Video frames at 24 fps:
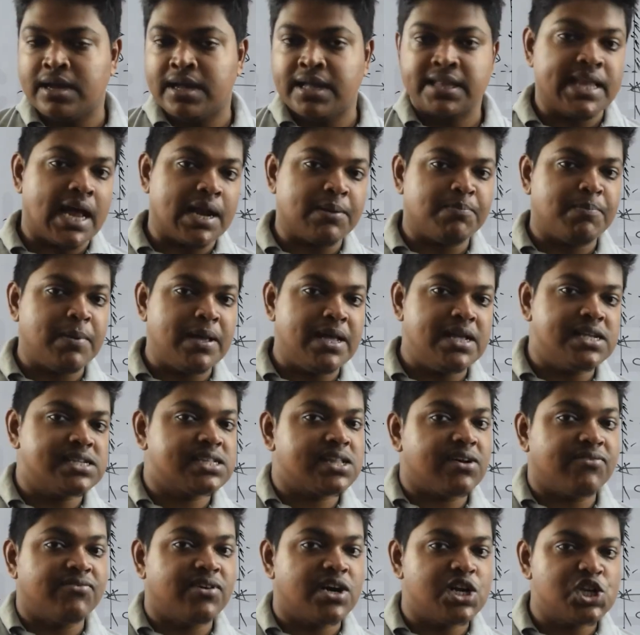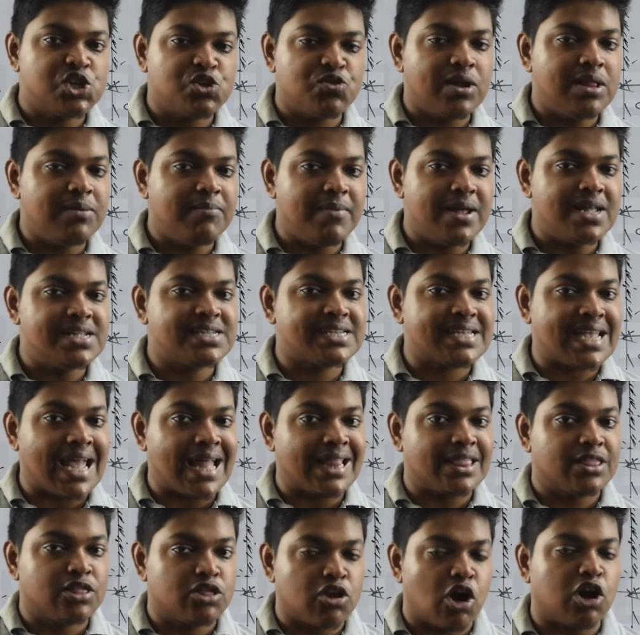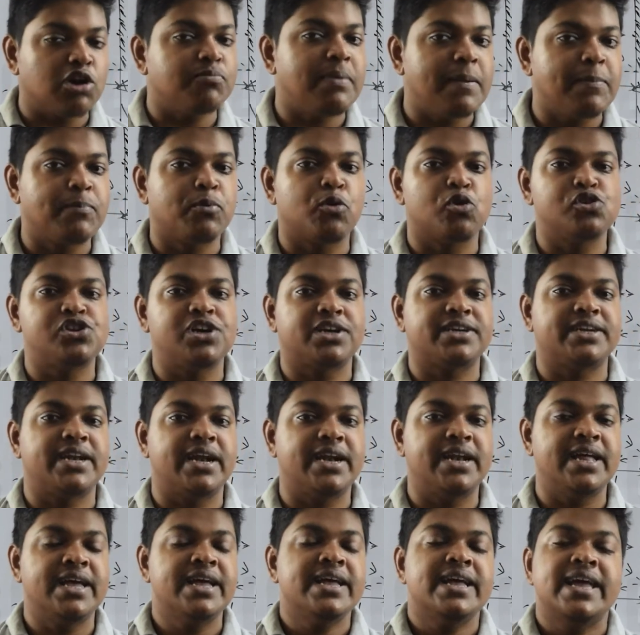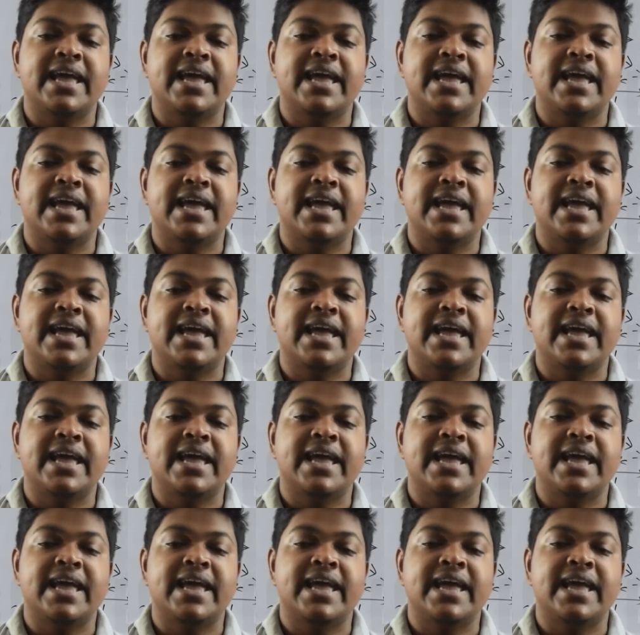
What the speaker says: That means the virtual image cannot be projected